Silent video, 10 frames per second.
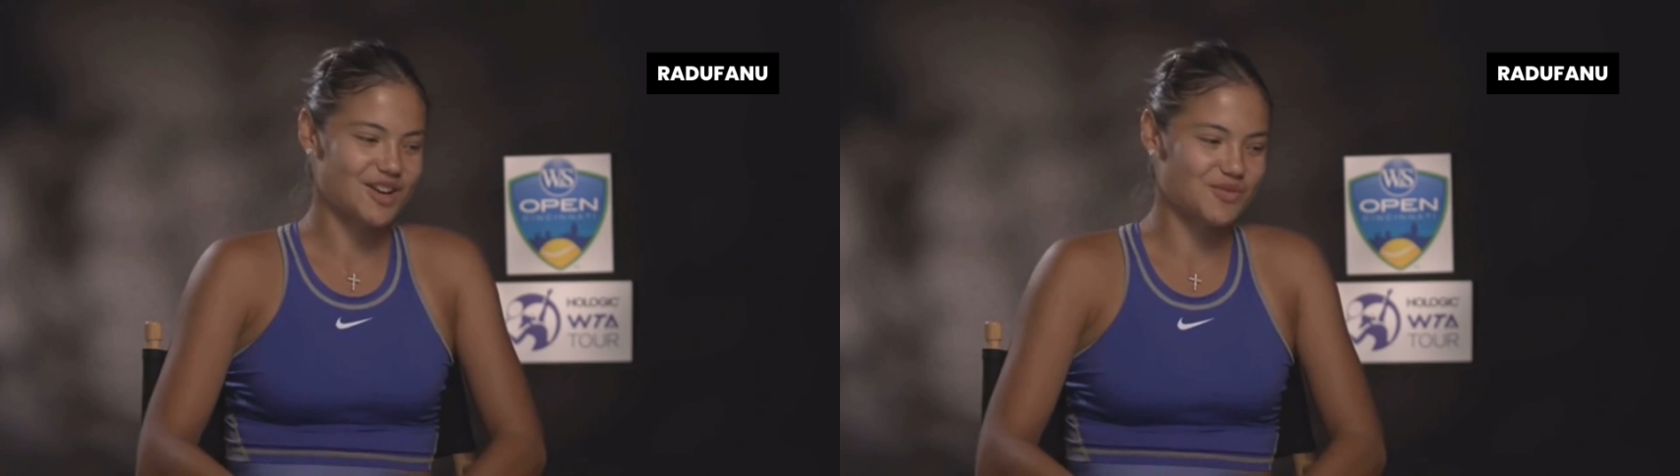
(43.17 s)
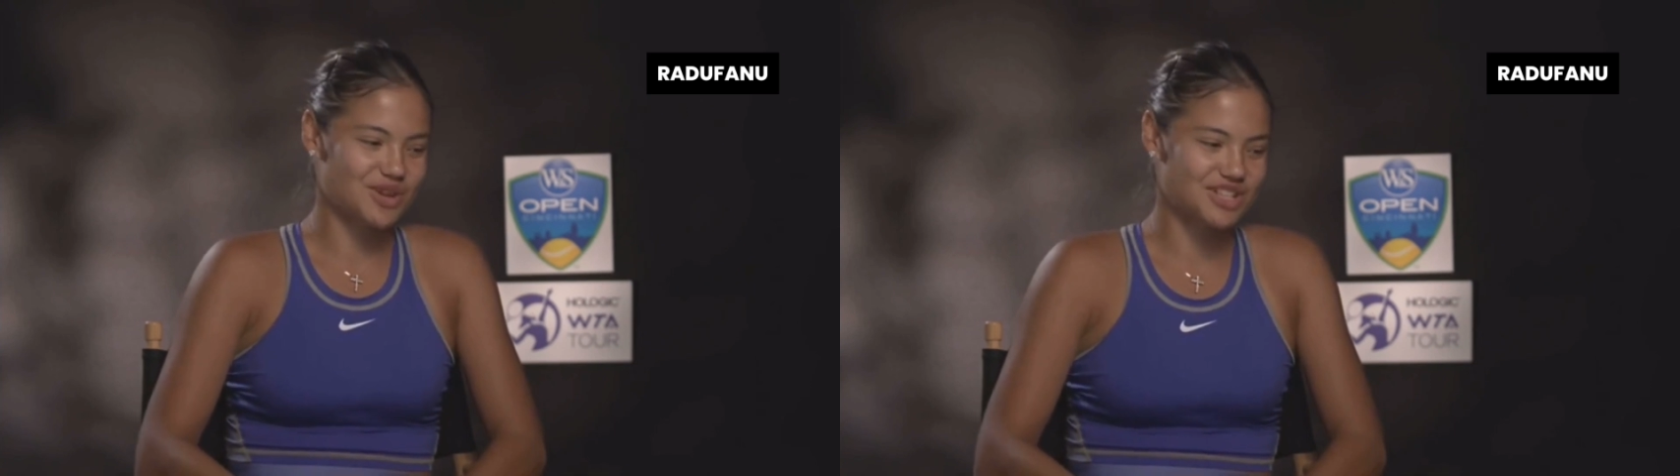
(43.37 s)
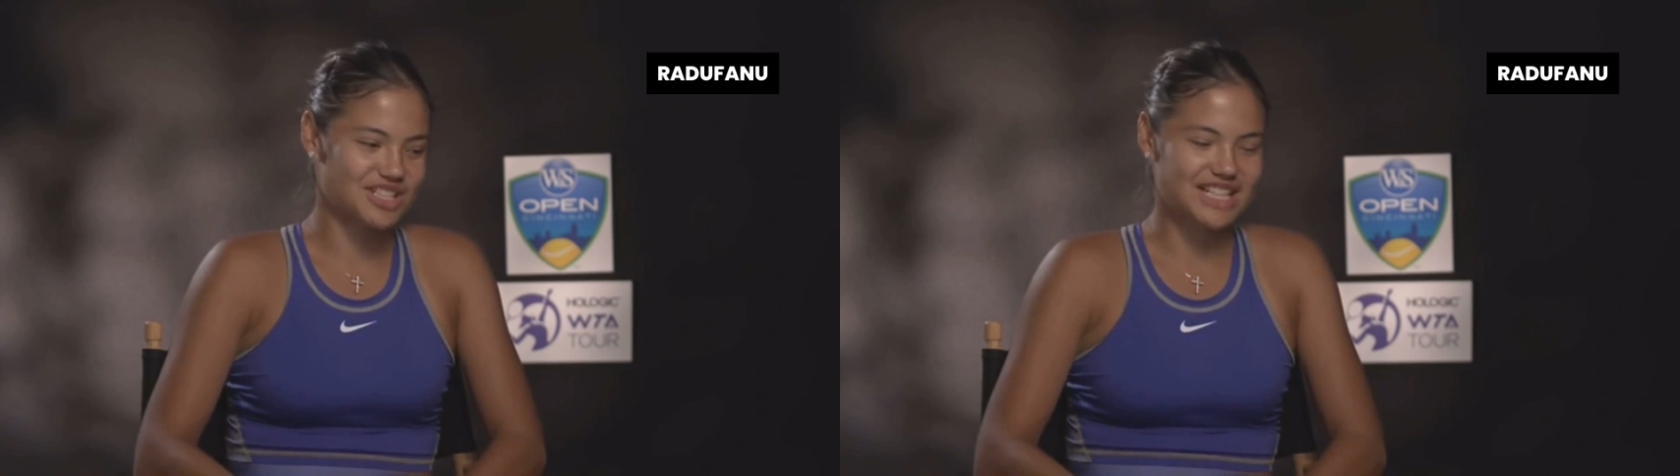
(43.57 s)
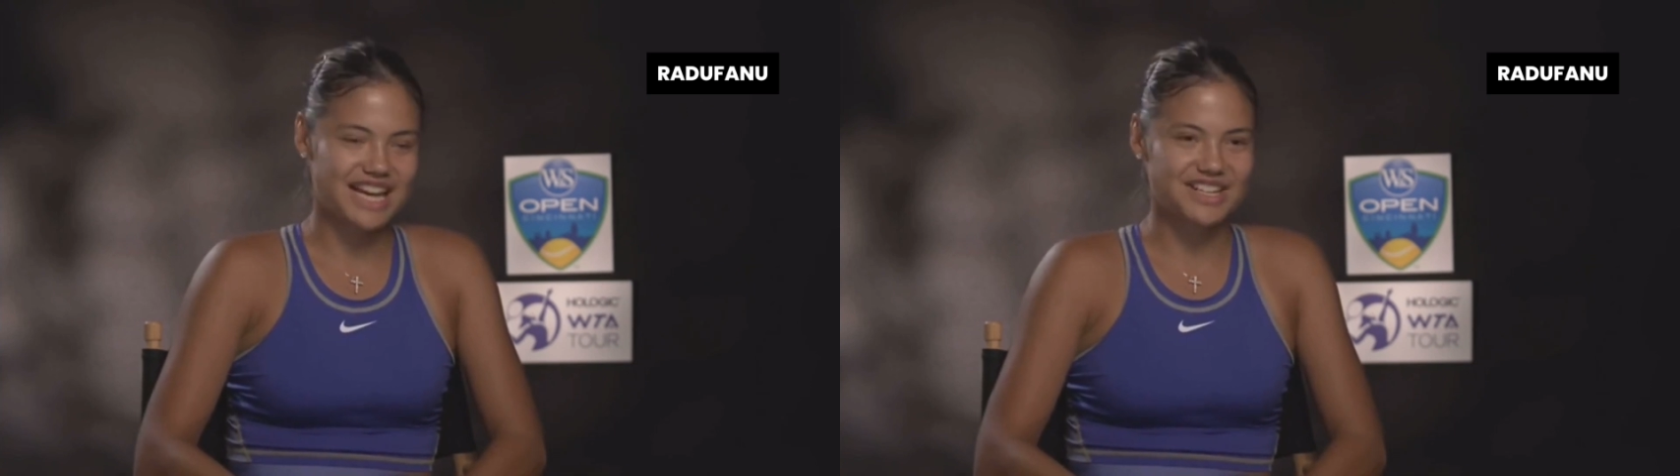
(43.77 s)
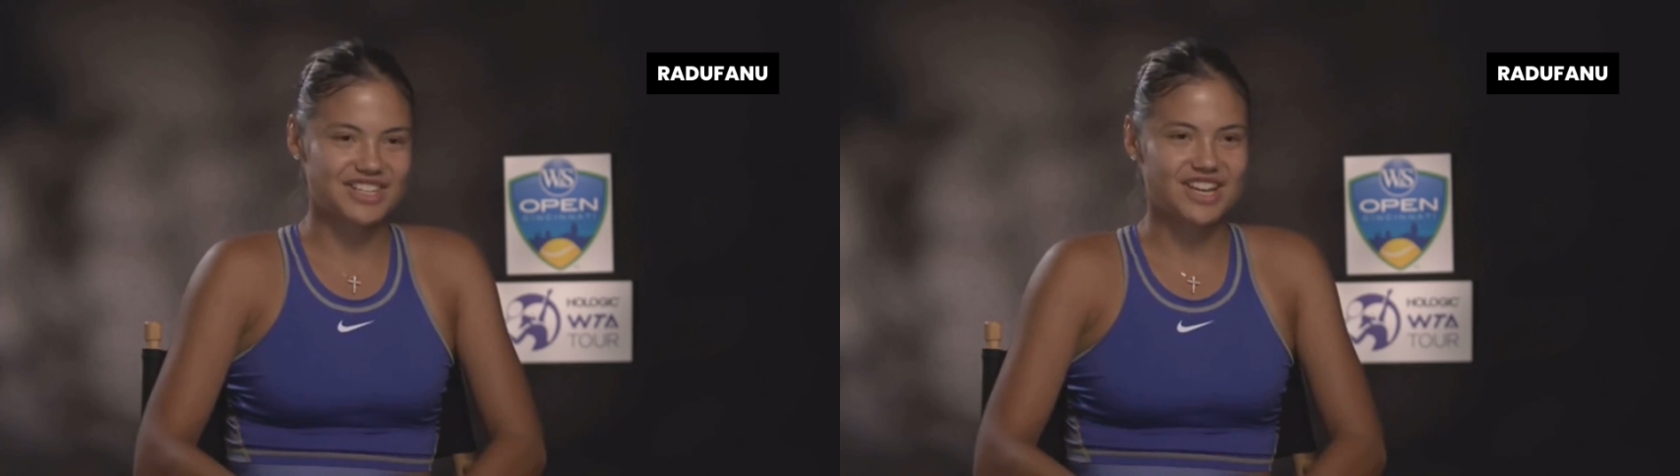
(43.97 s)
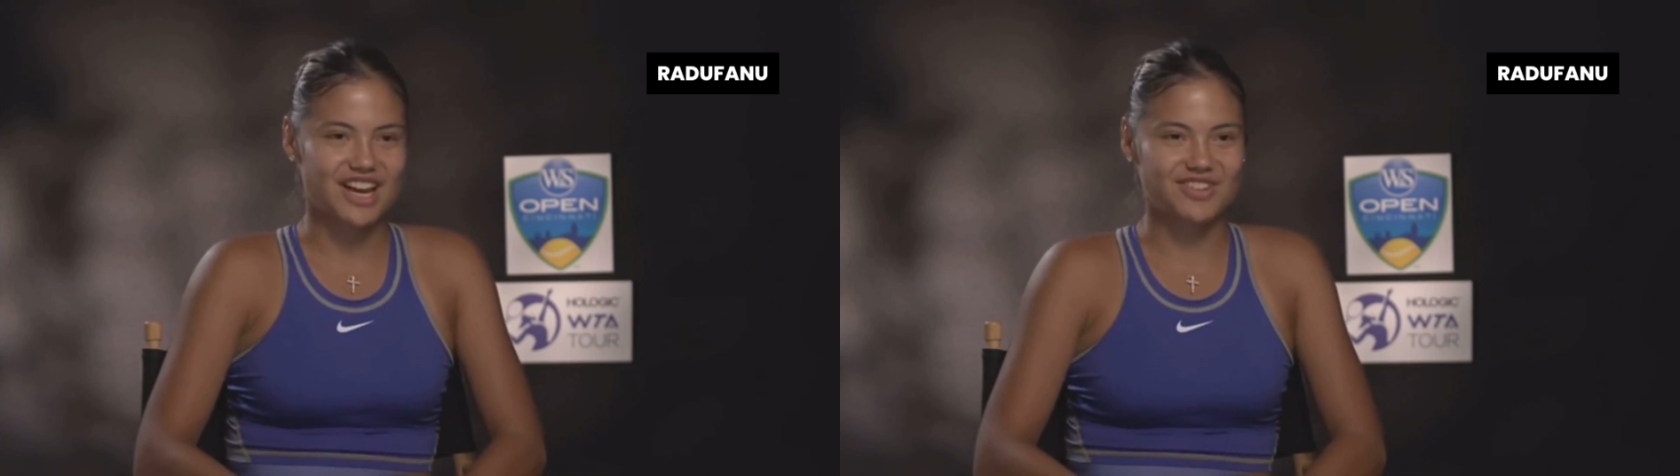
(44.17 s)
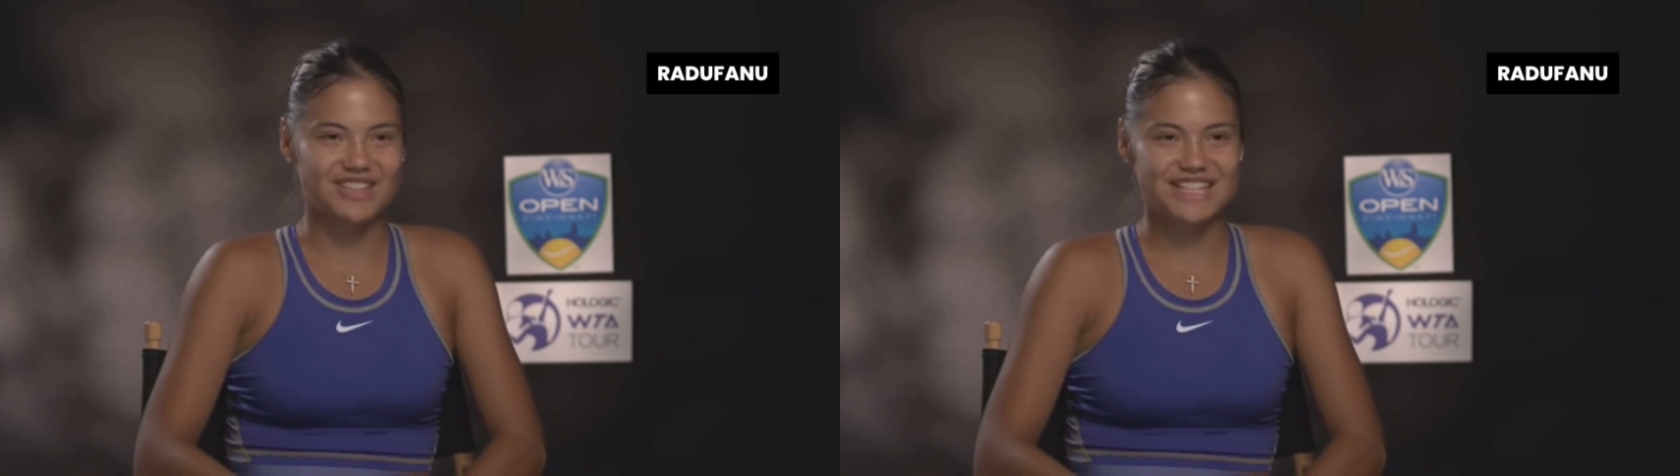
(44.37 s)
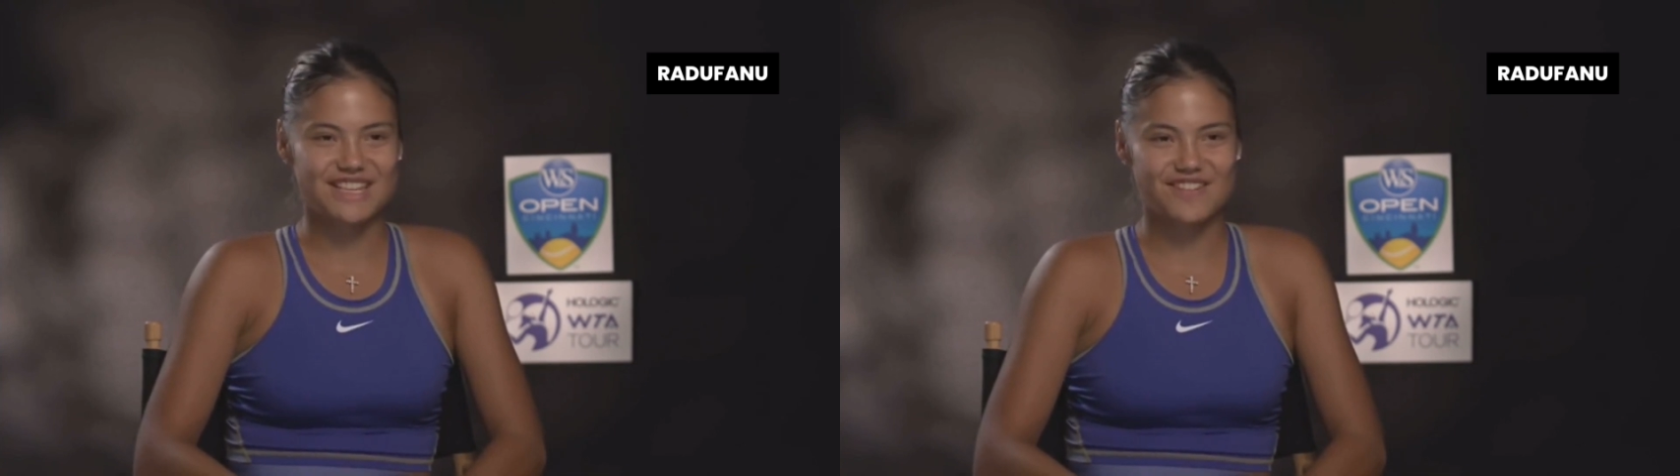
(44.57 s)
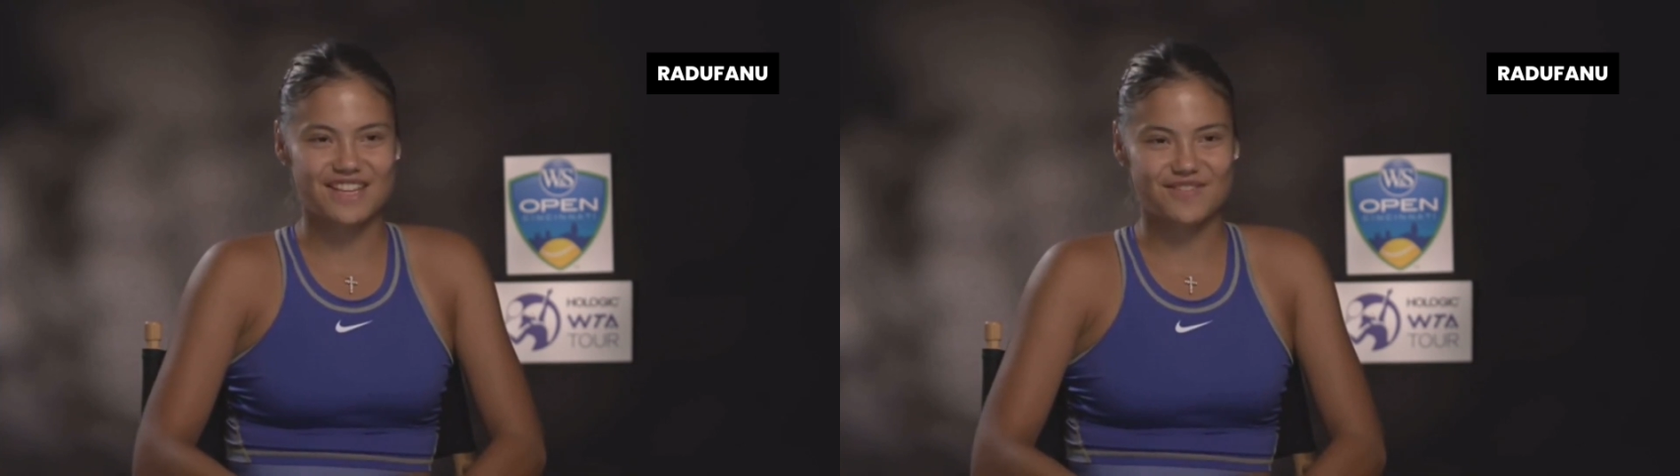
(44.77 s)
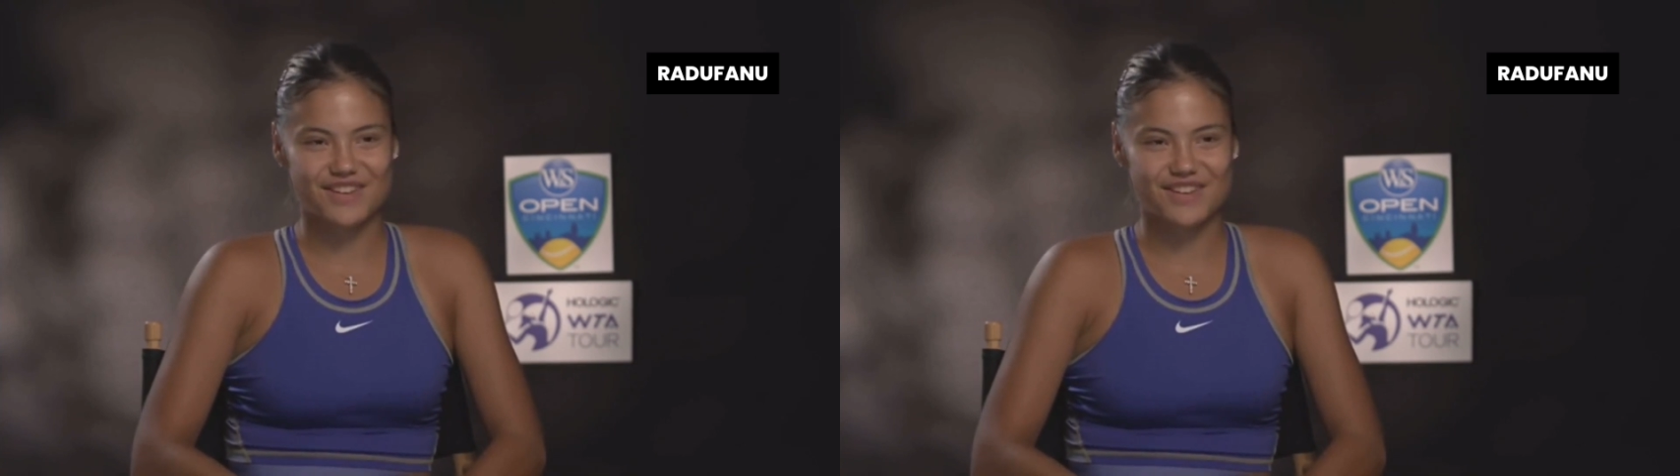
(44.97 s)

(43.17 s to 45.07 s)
watched the tennis channel, the TV,